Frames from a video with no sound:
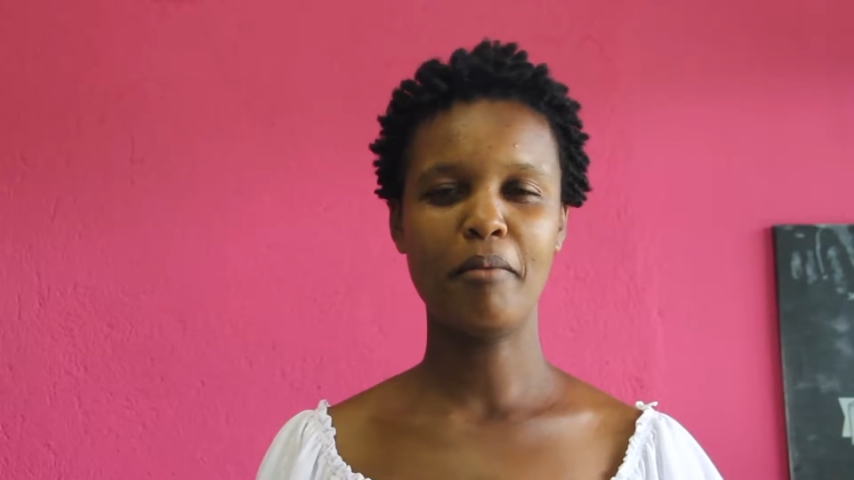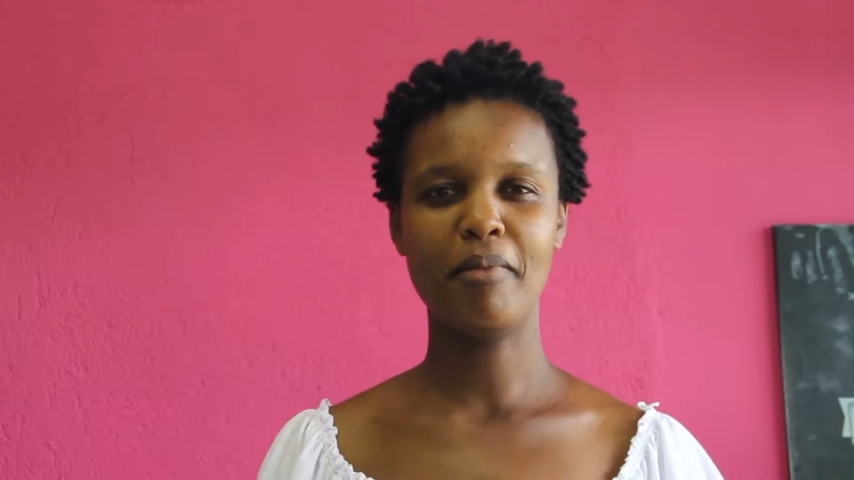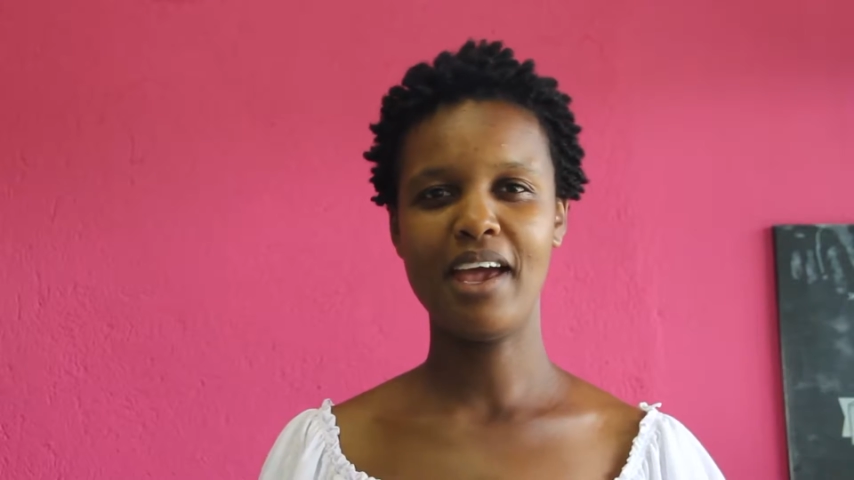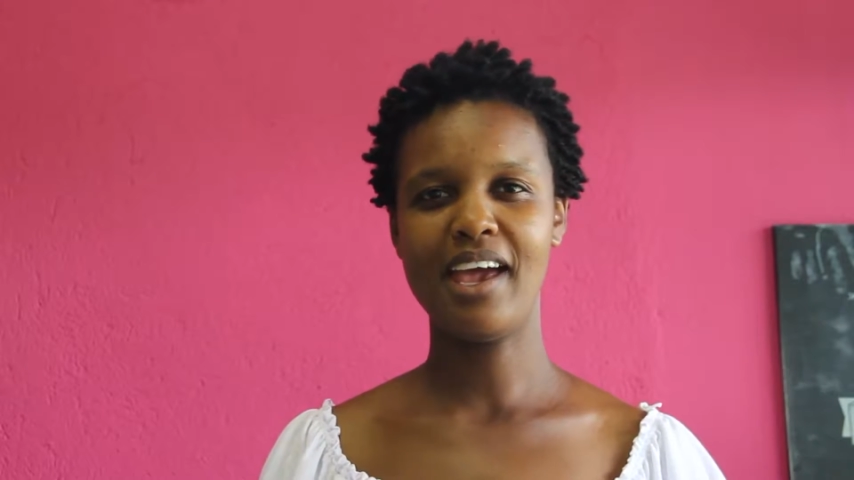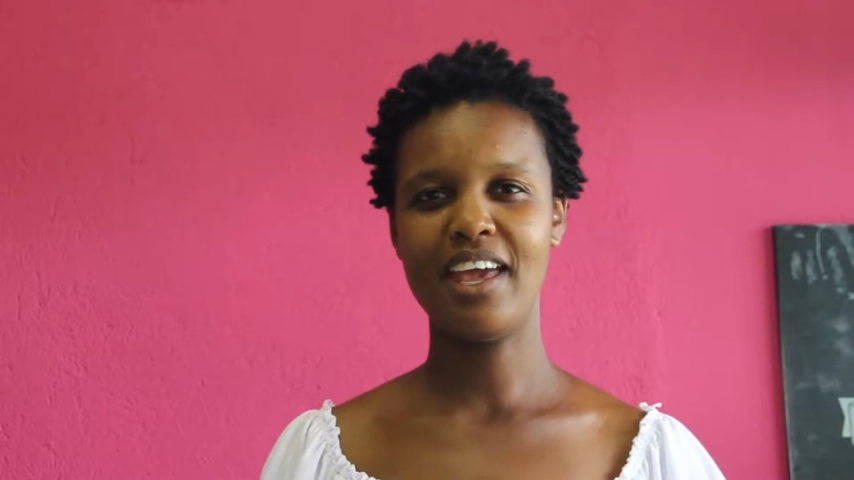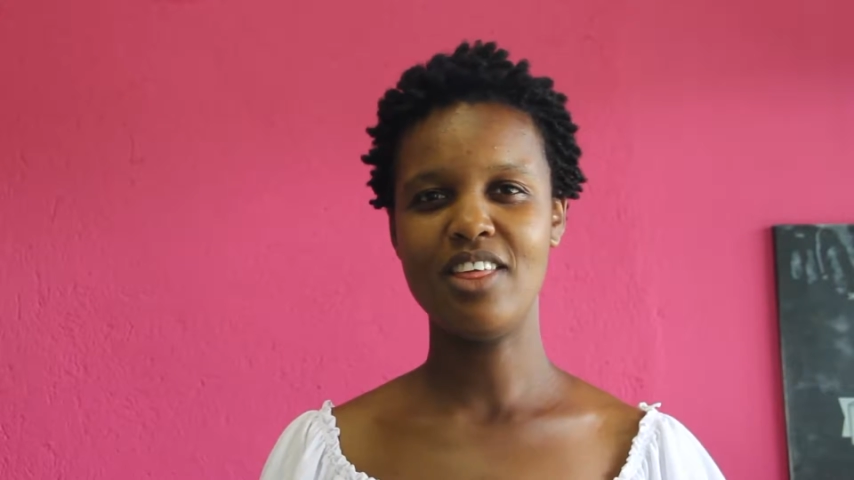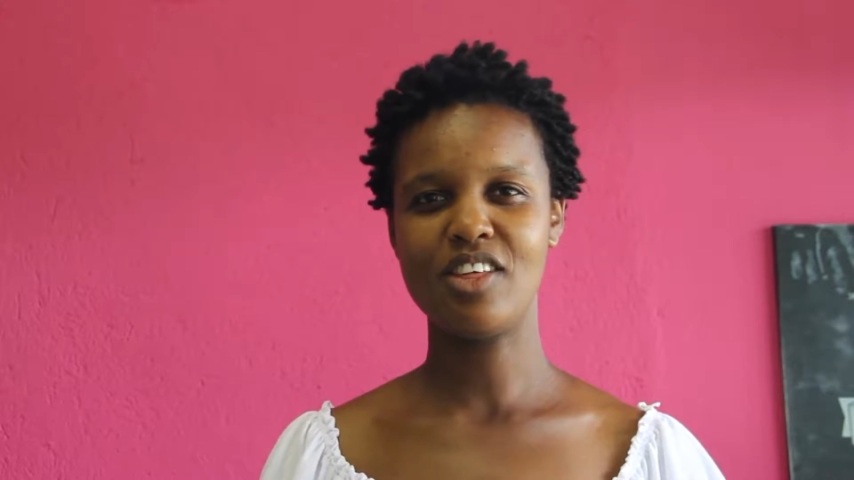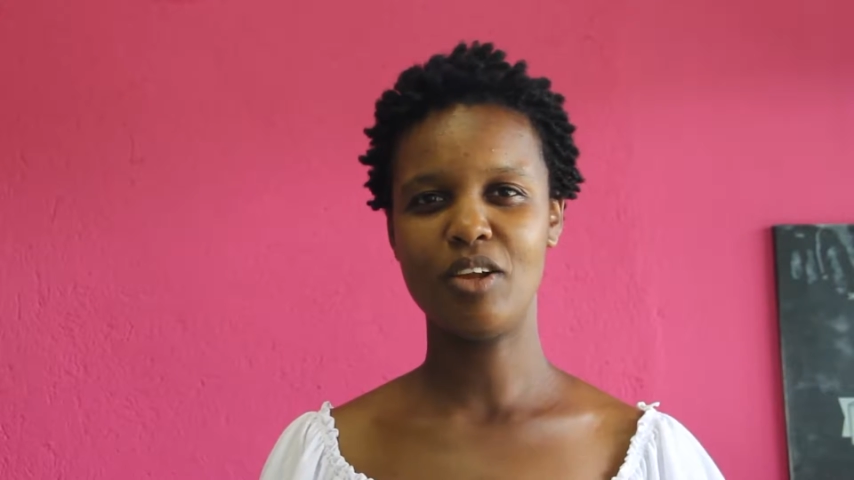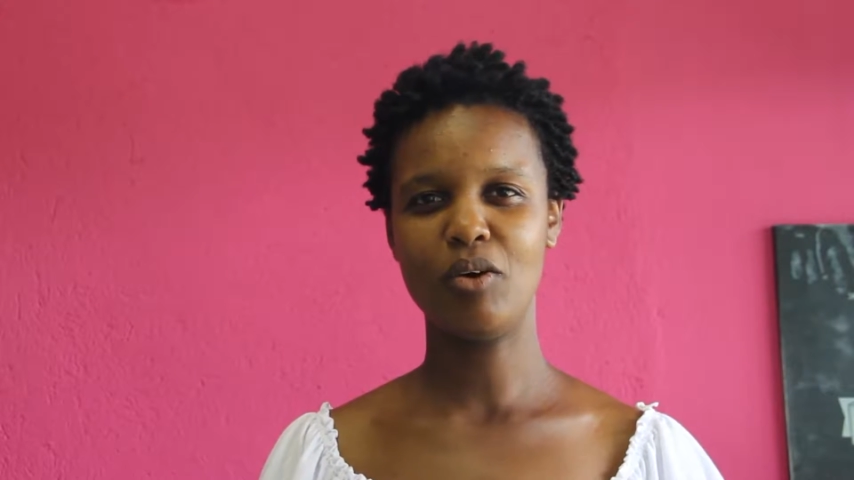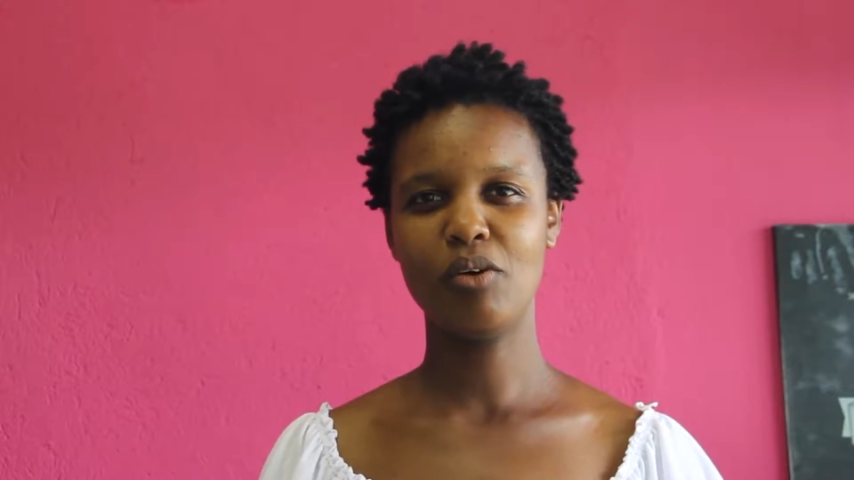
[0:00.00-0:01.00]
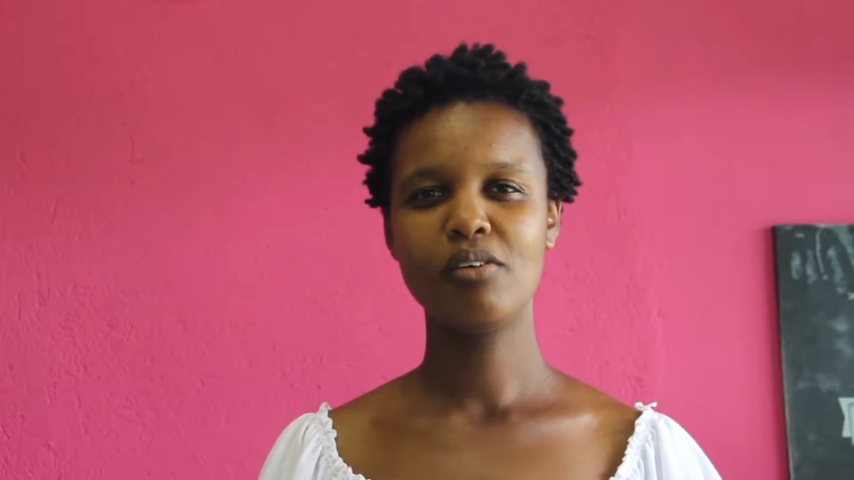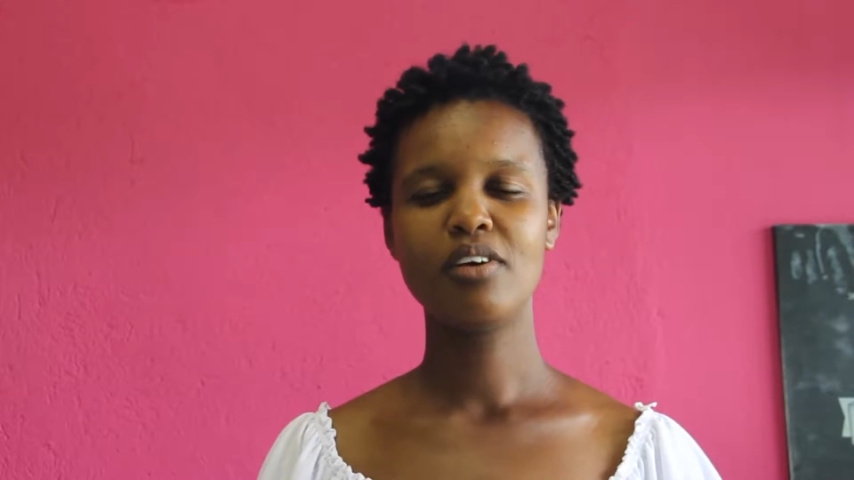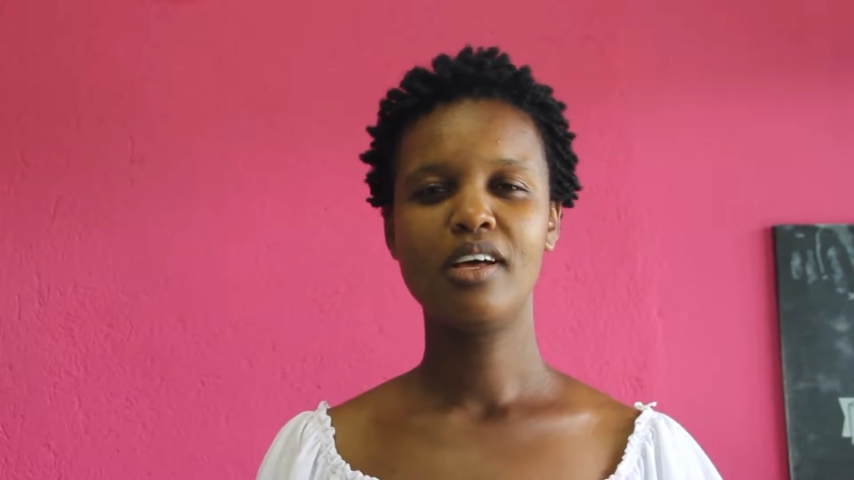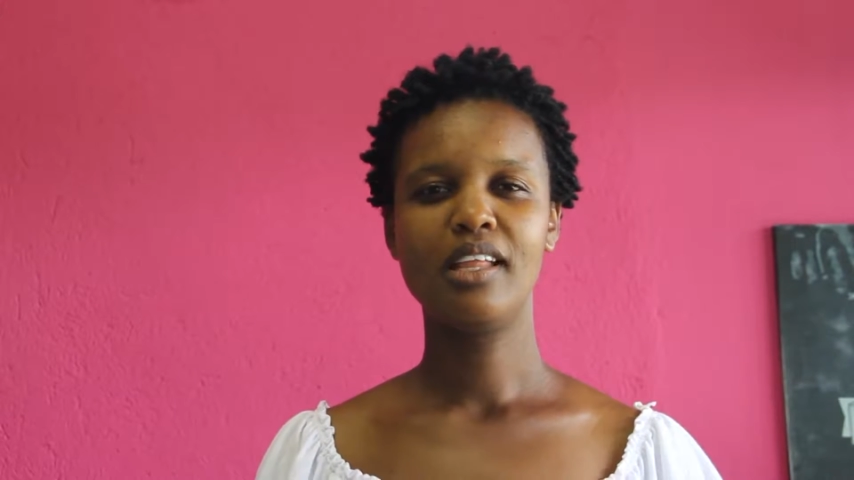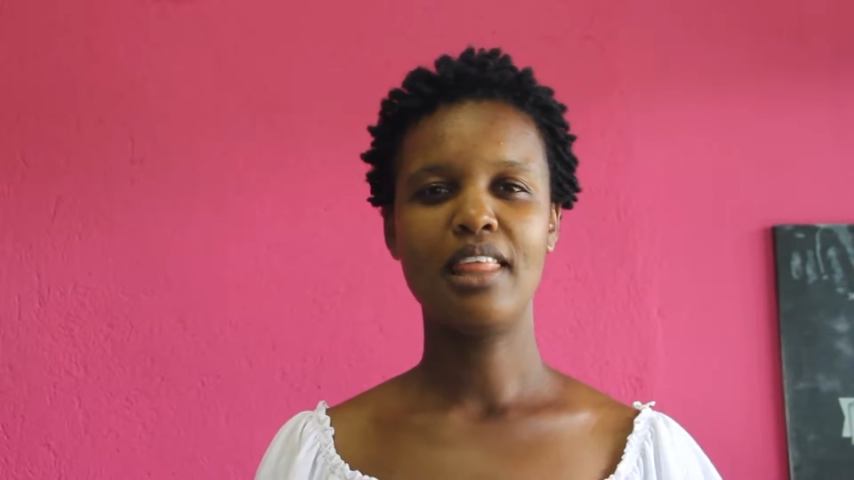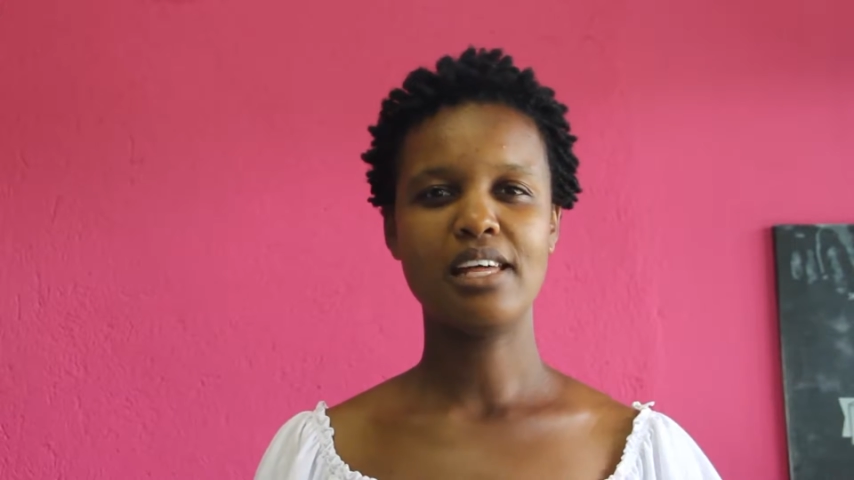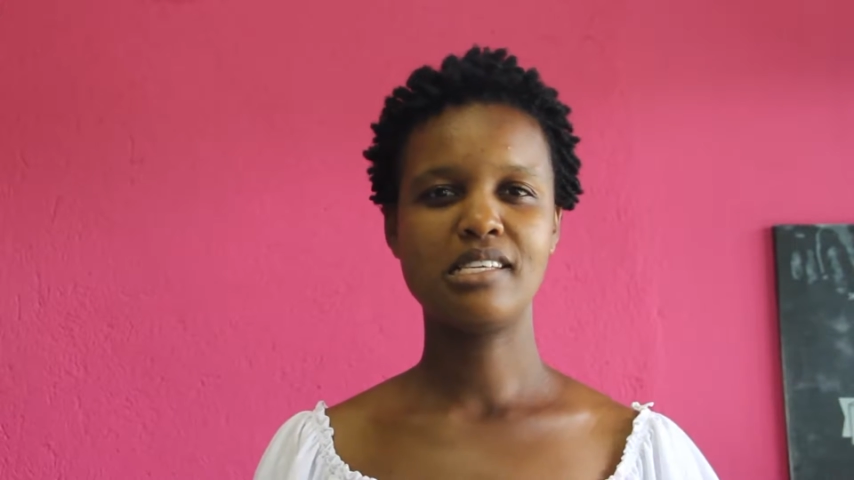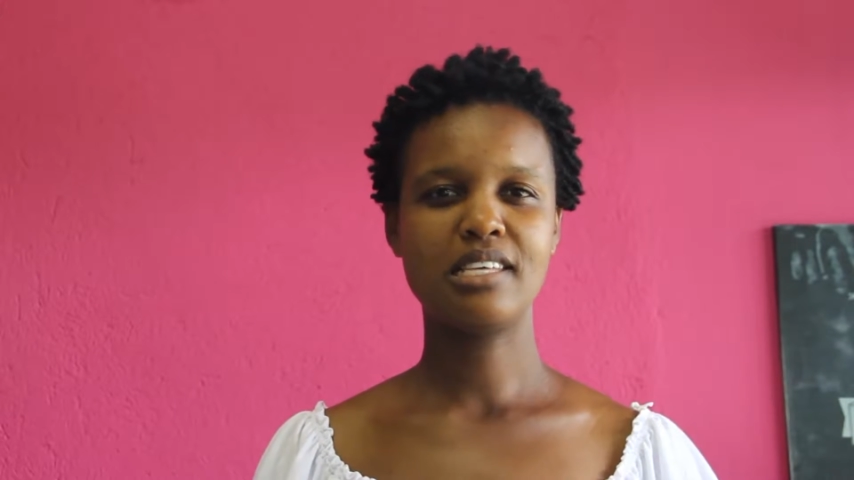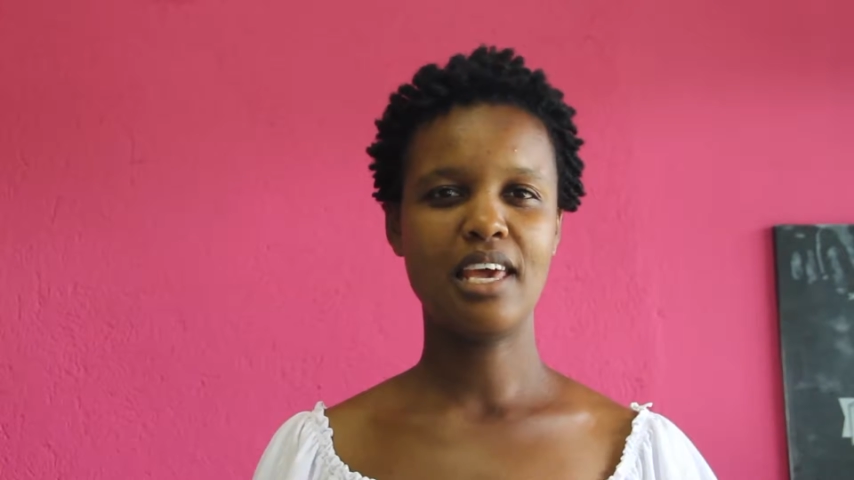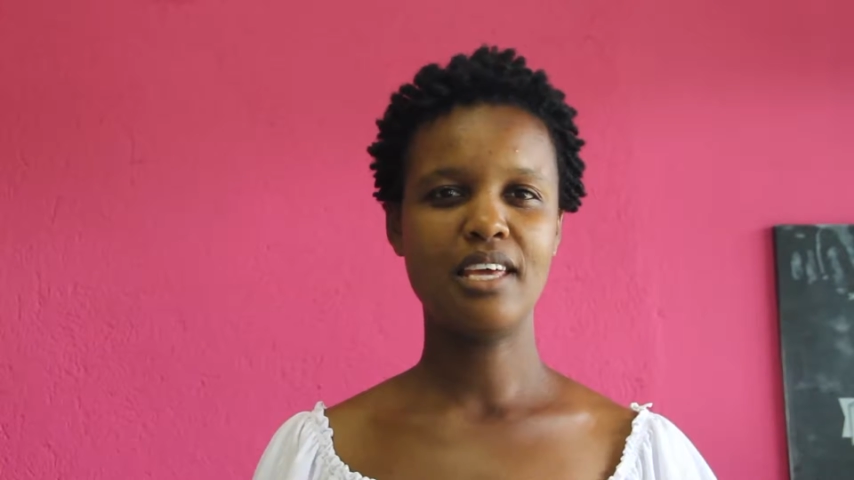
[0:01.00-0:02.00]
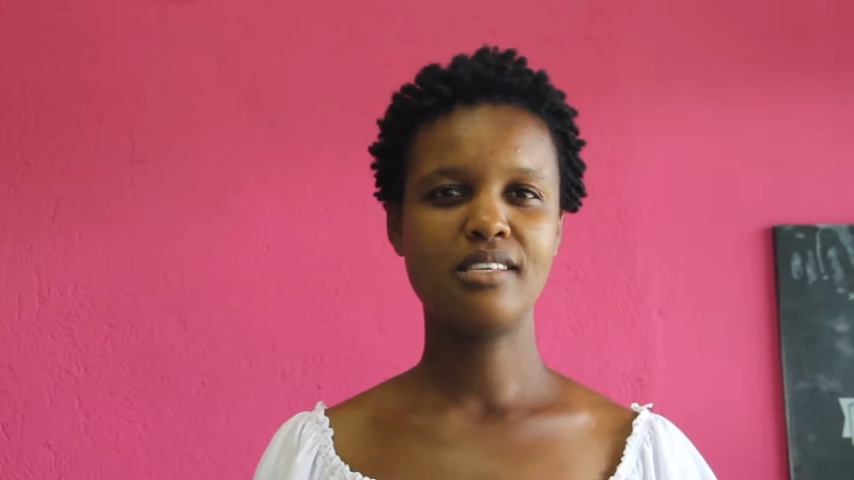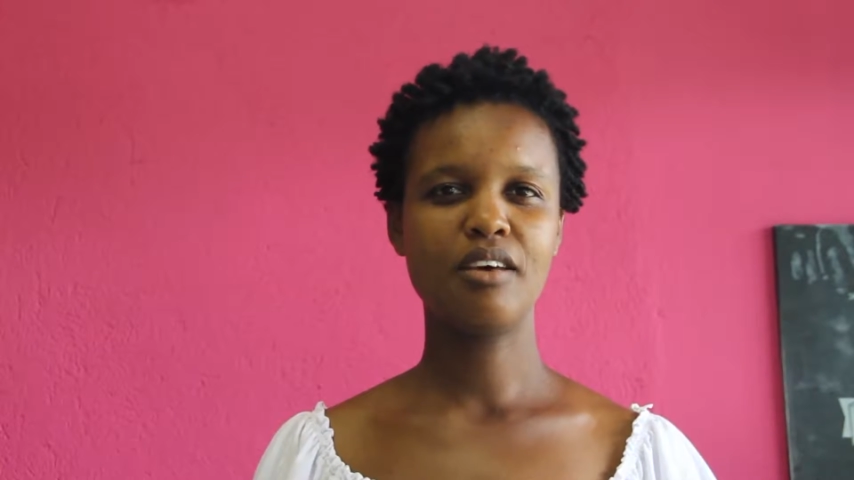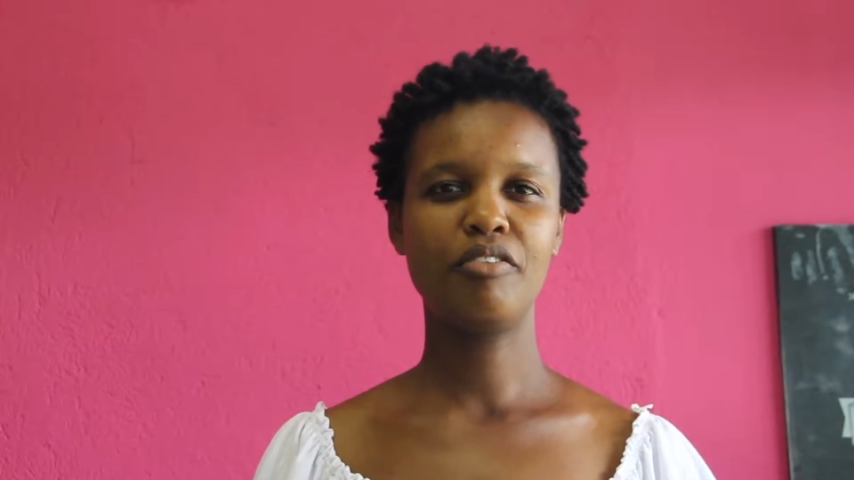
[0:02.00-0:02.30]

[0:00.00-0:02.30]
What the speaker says: Maya Angelou that says,